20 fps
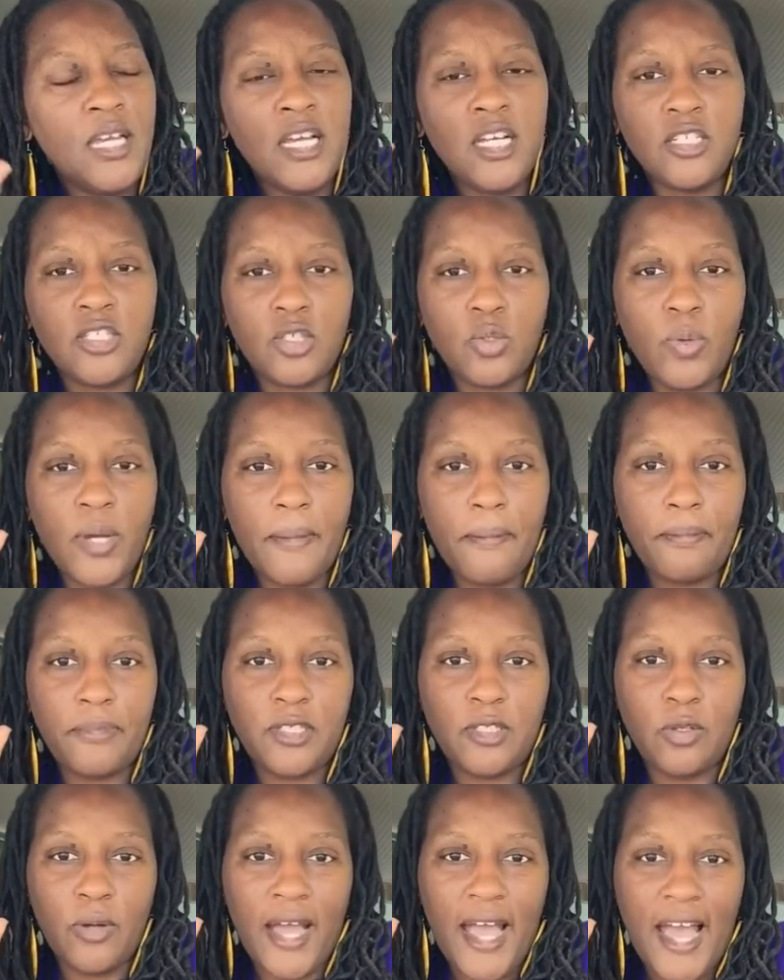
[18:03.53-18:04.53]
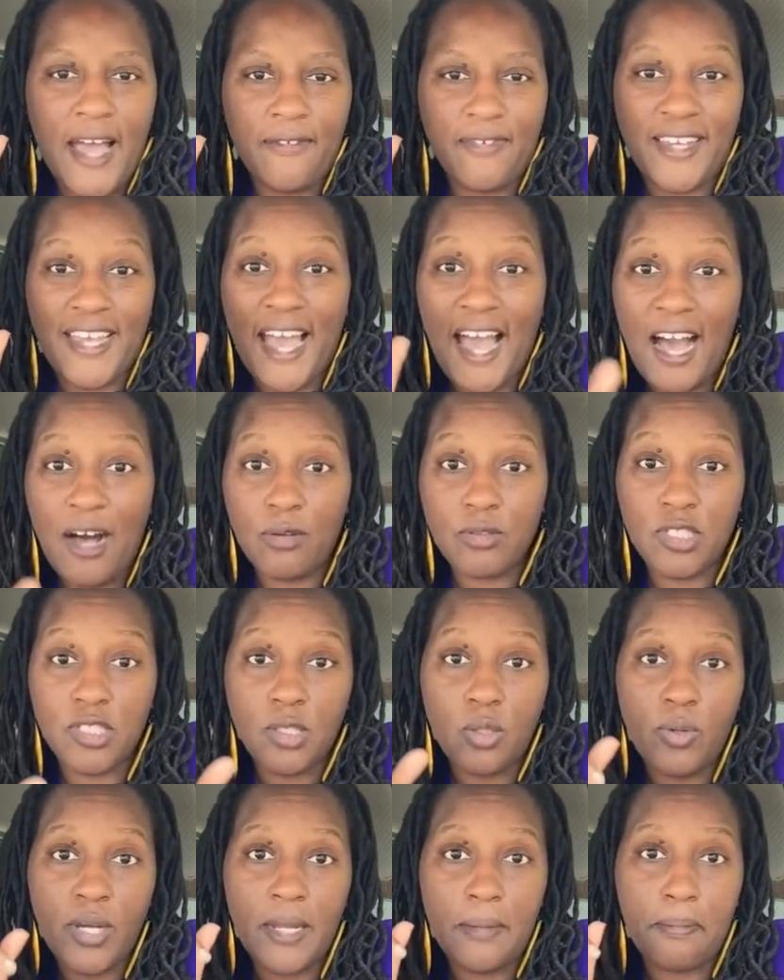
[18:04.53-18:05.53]
to have
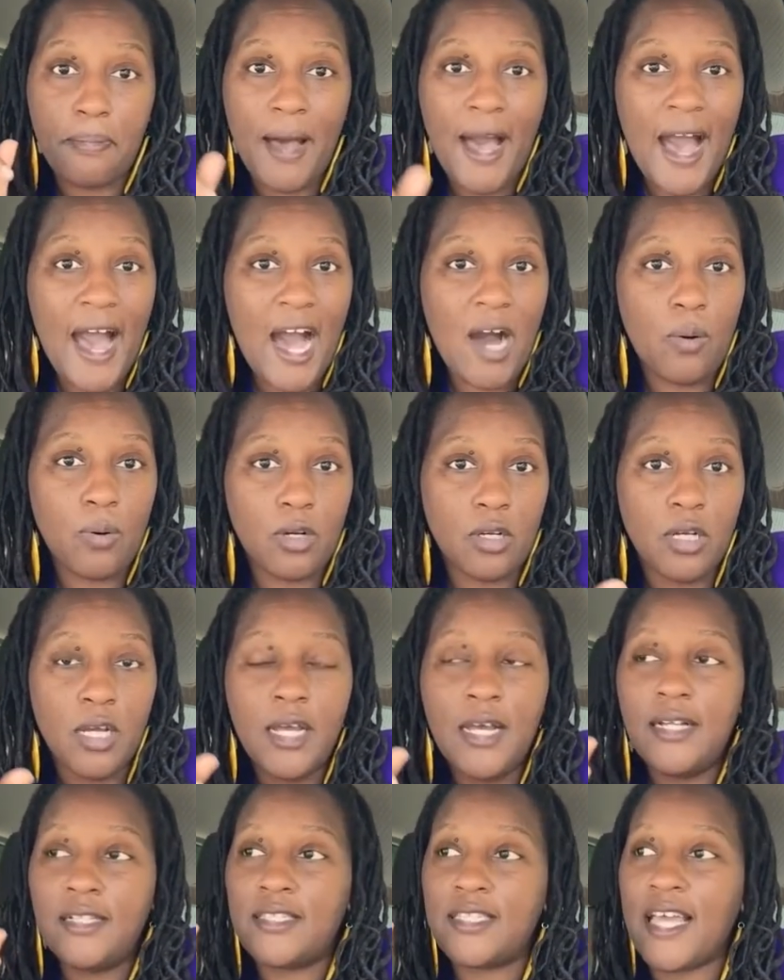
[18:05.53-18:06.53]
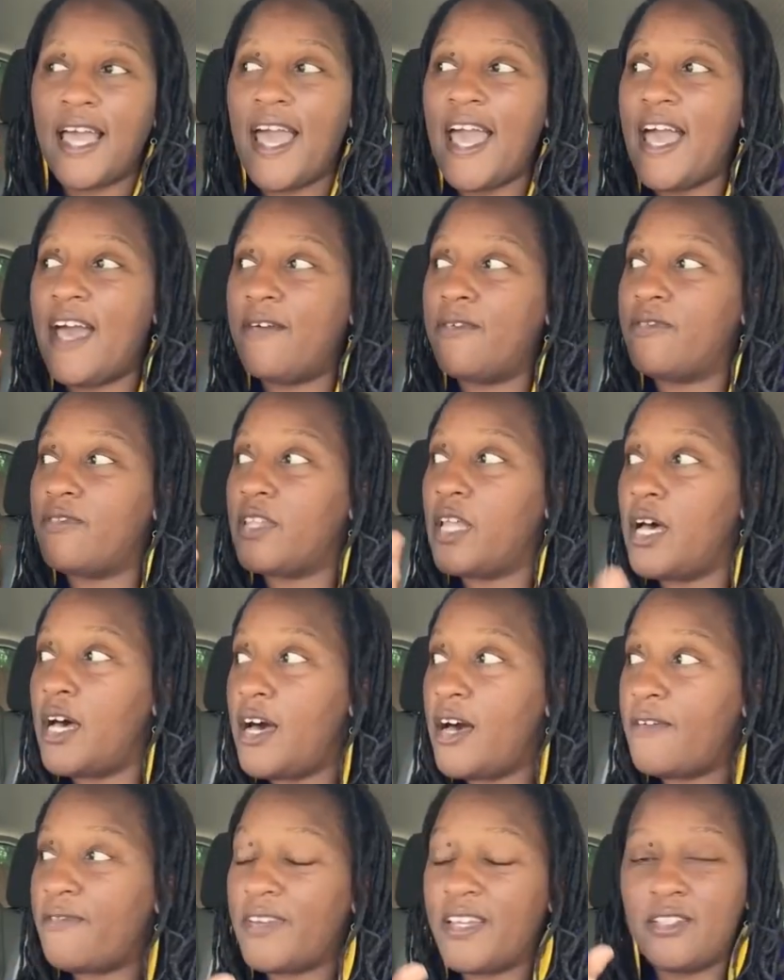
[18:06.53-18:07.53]
counsel and power, to have
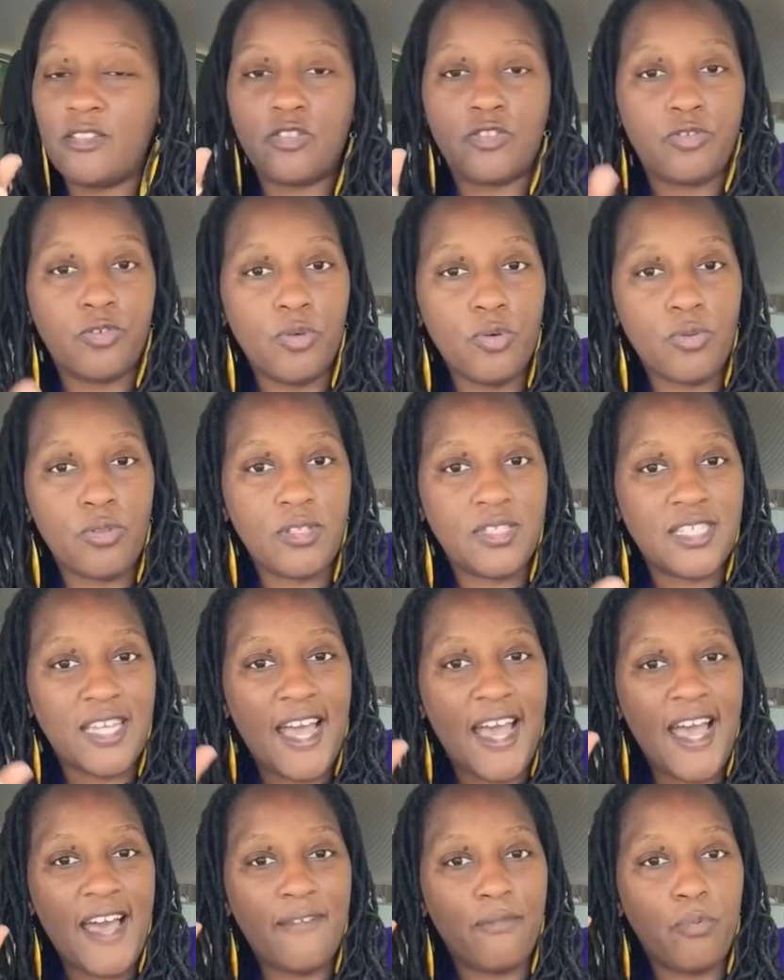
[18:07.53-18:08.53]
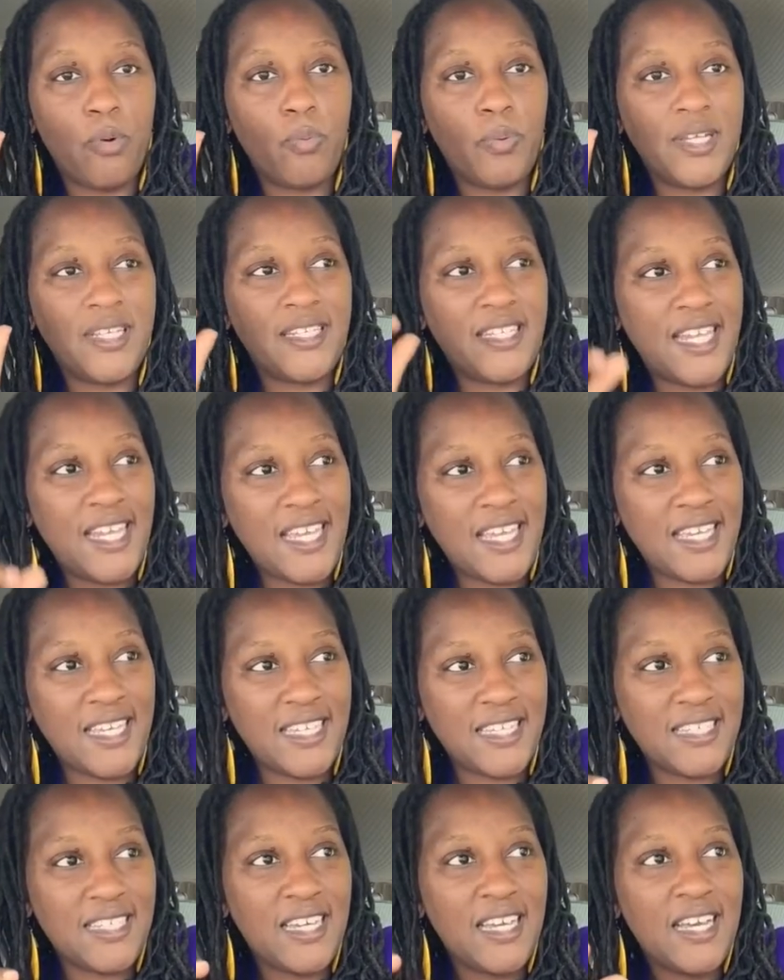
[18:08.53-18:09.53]
love and truth, to have what we
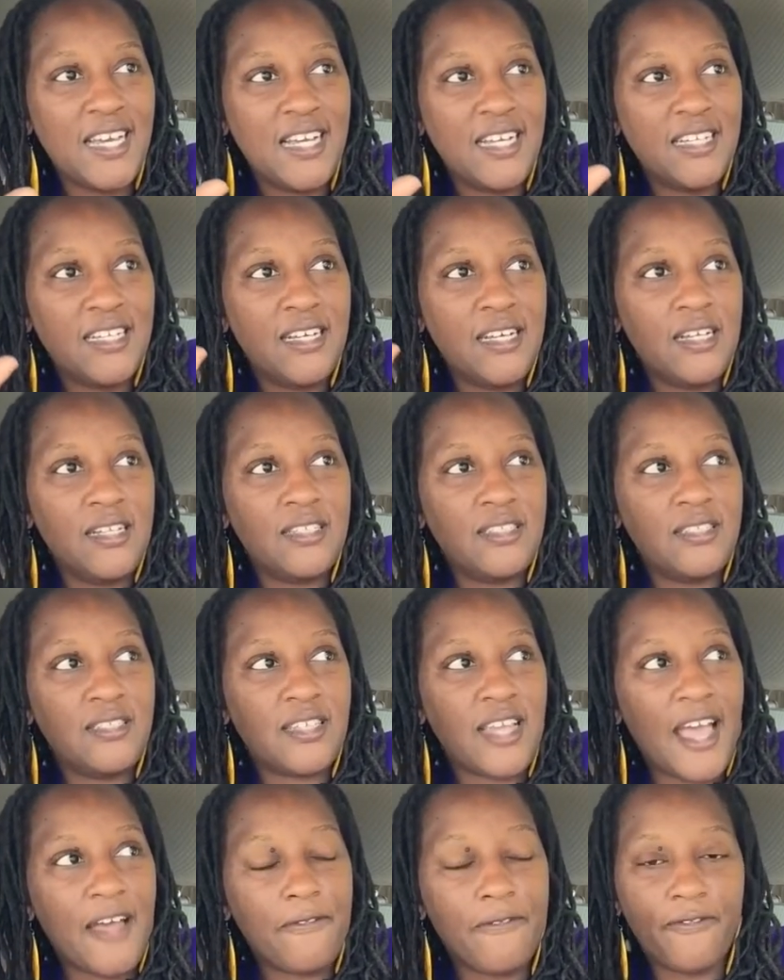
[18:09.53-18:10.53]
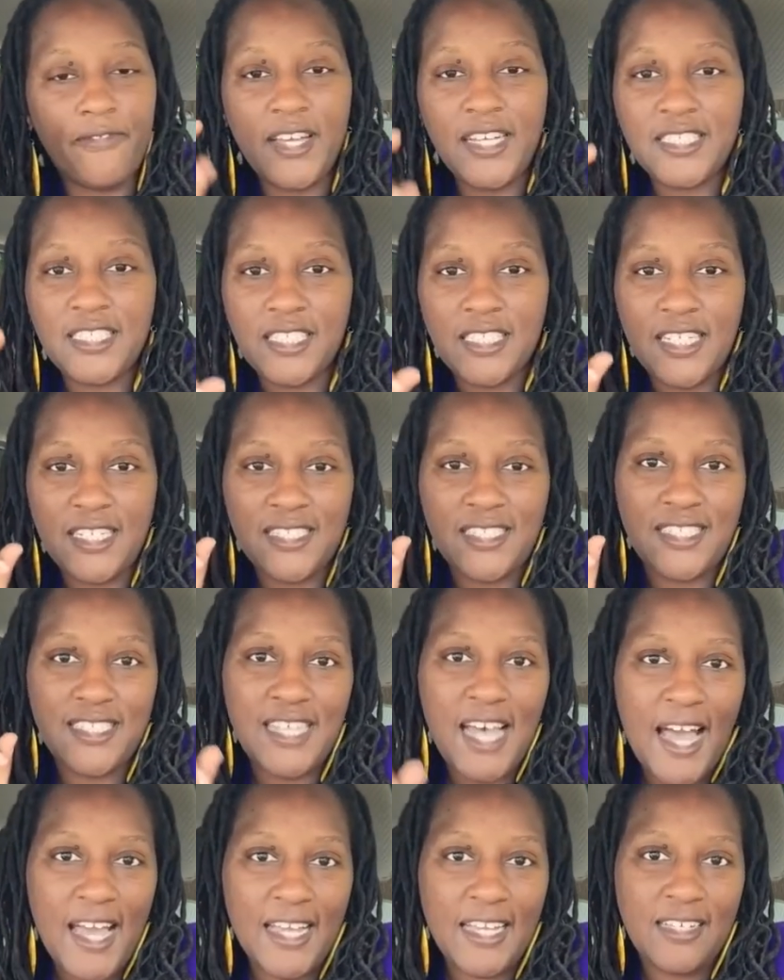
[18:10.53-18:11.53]
need, to have vision and
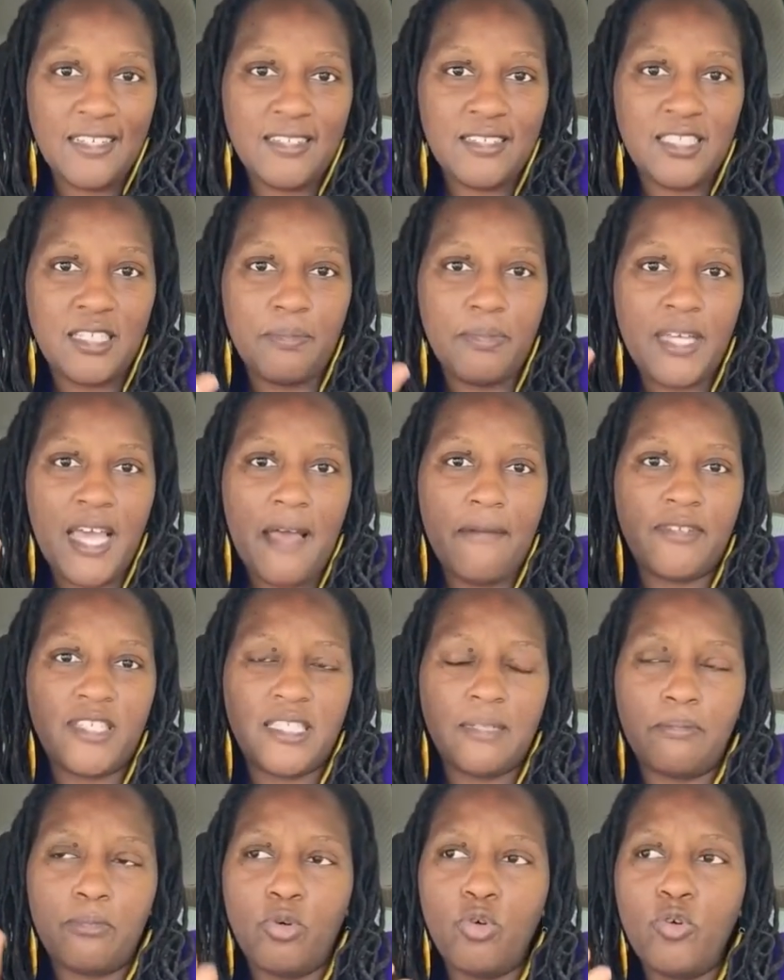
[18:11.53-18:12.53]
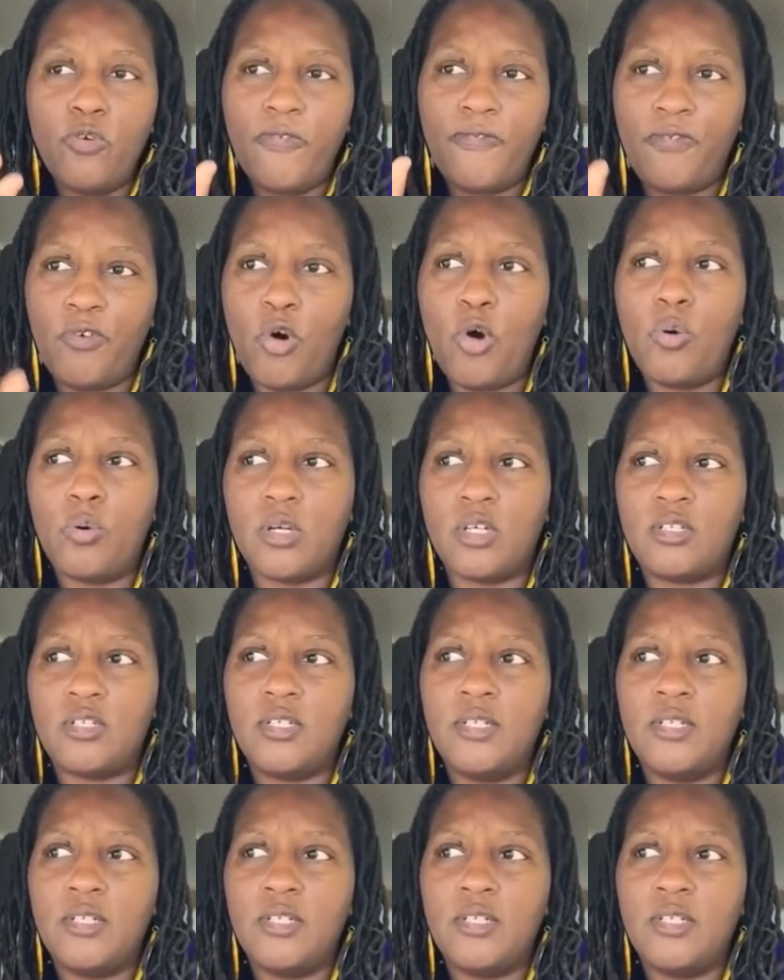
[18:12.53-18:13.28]
sight, to be able to move forward